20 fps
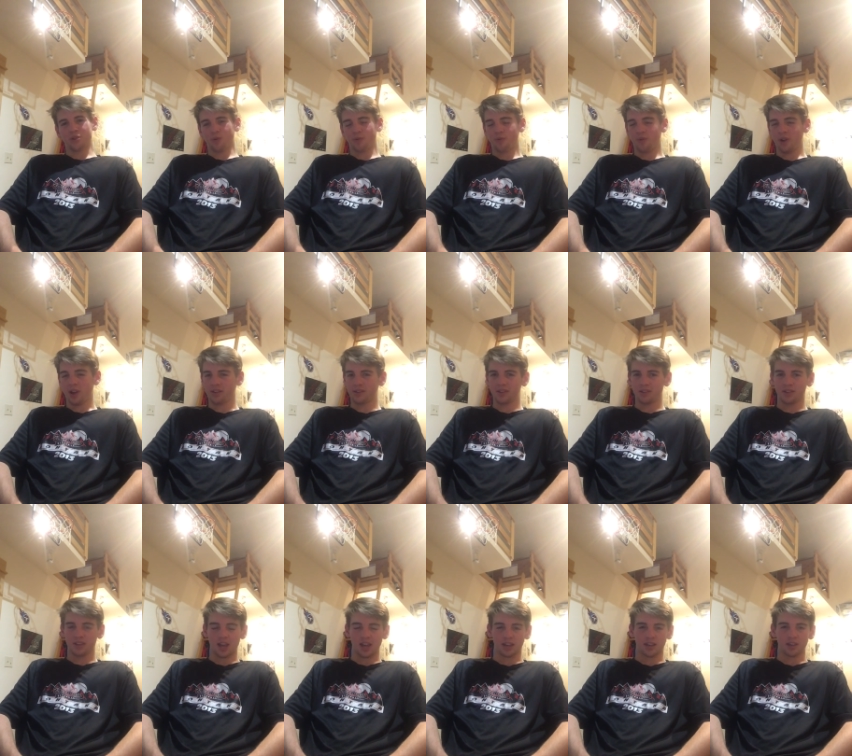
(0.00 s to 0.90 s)
Frank the
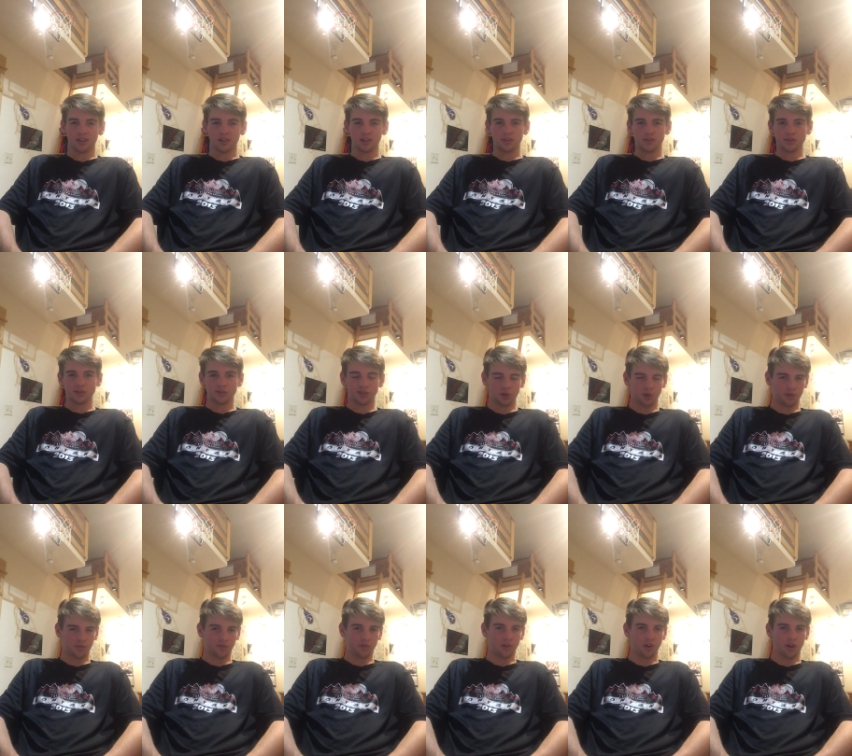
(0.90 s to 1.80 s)
Tank,
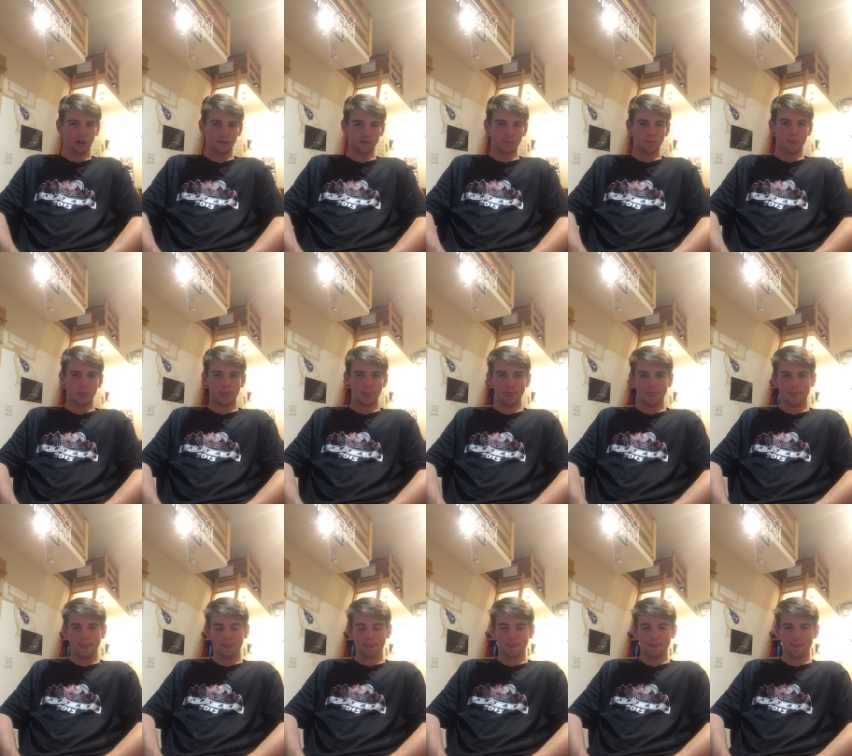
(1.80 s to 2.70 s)
so far
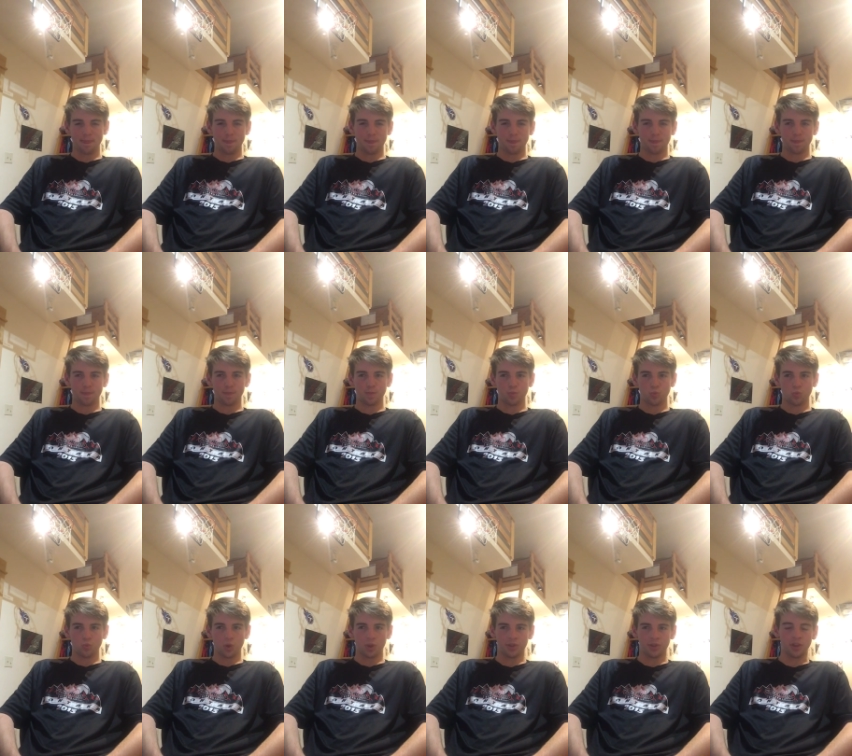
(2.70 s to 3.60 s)

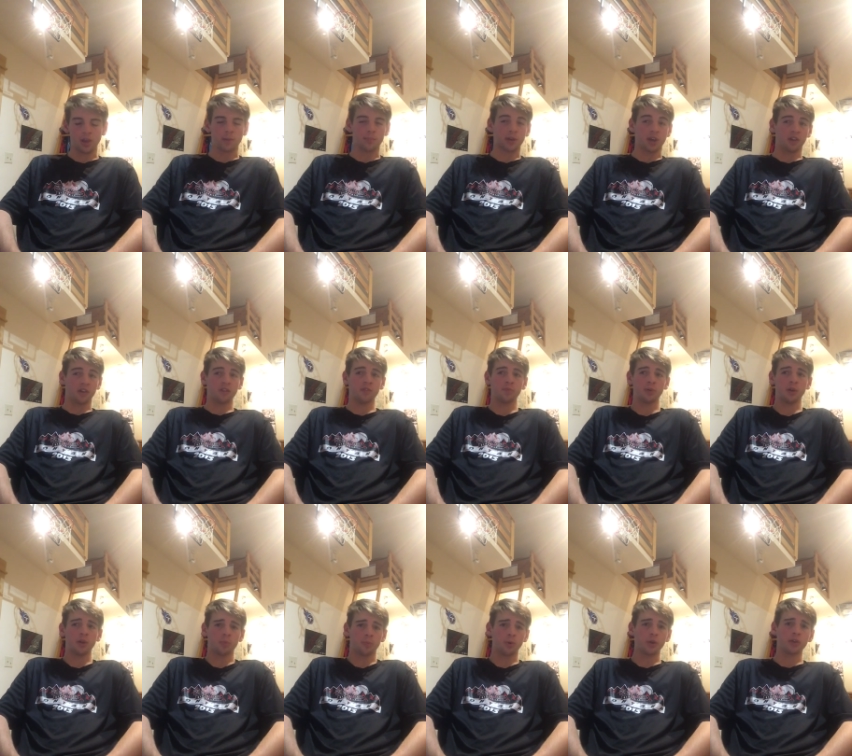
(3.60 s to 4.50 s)
in the NBA, he's
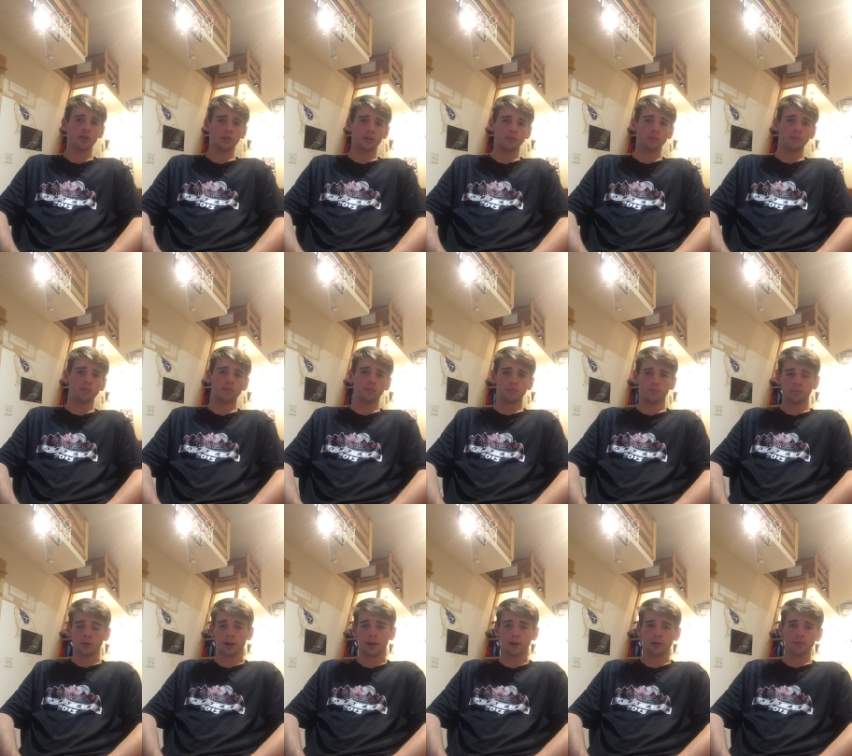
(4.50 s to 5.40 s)
been a pretty good
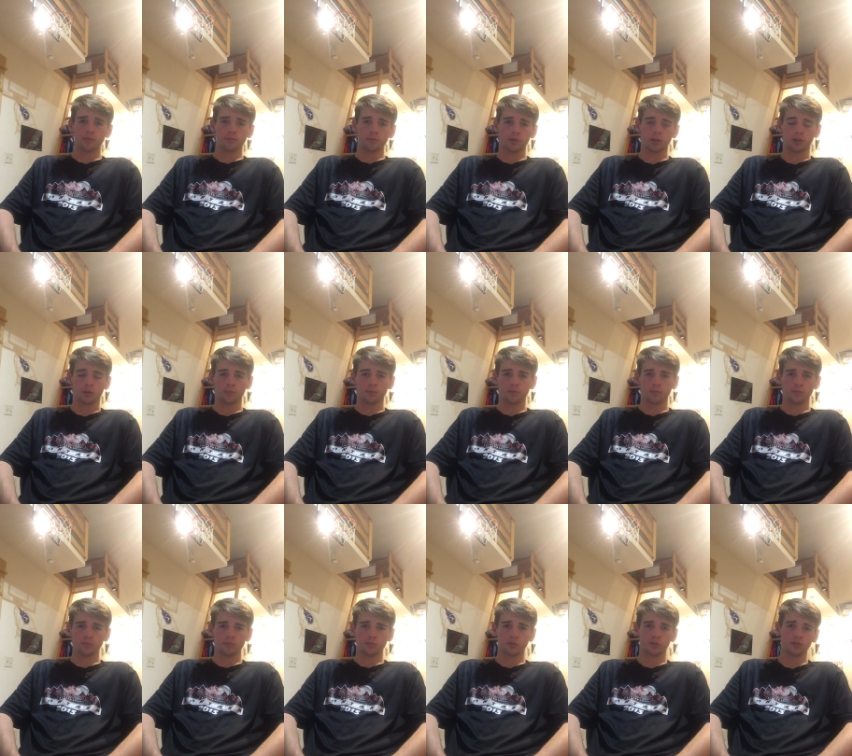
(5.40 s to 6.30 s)
player.
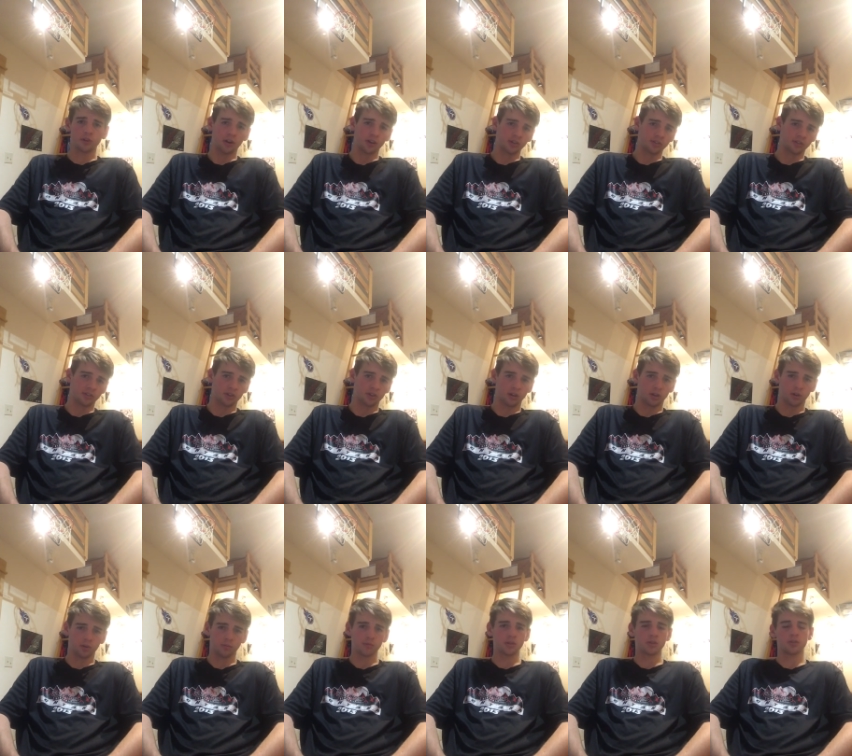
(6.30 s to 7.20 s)
Starting
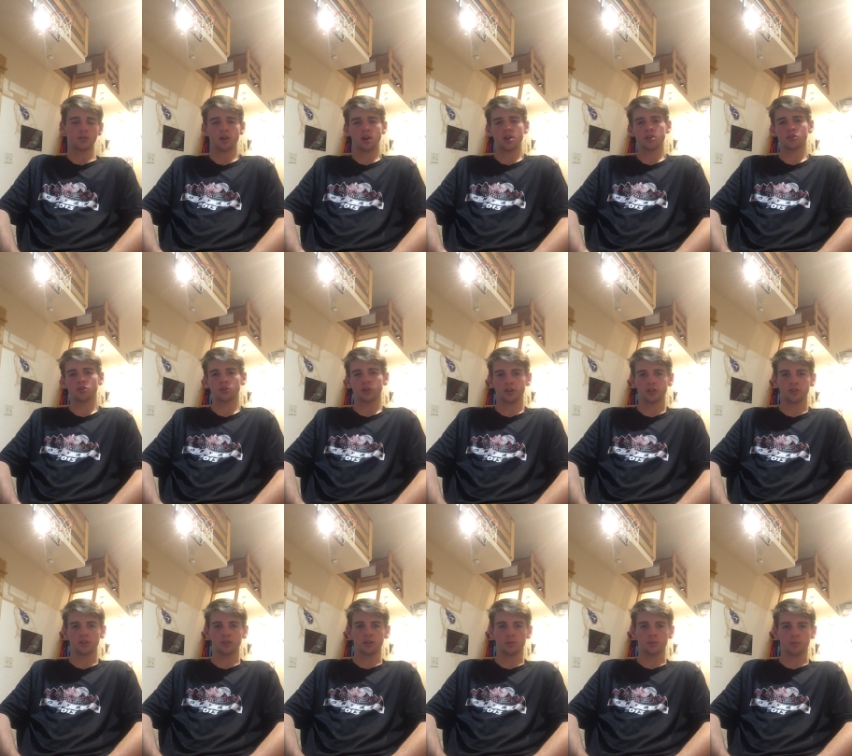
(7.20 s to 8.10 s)
some and not
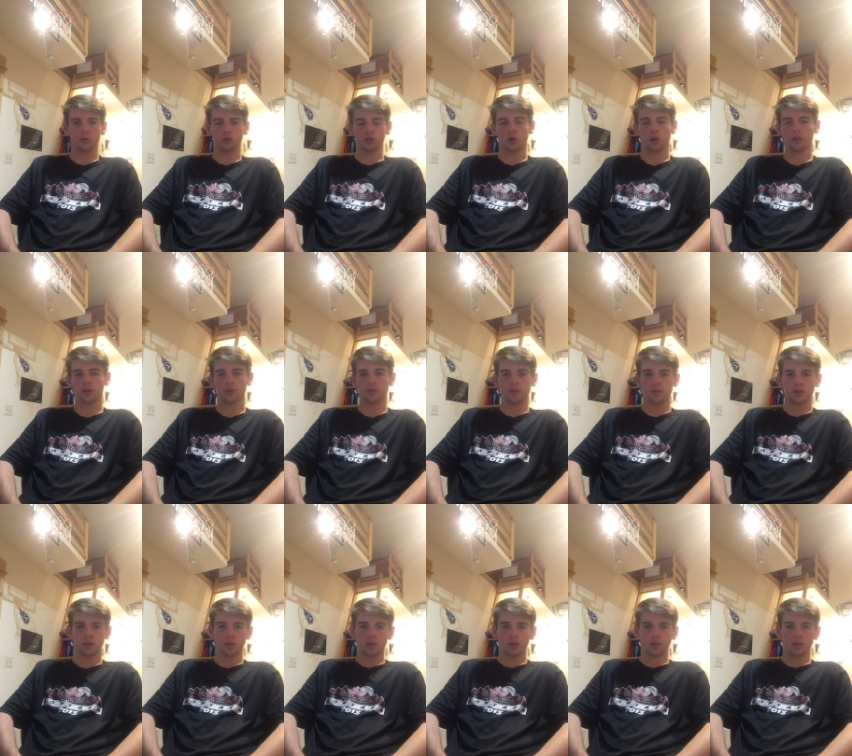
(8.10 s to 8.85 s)
starting some in Charlotte.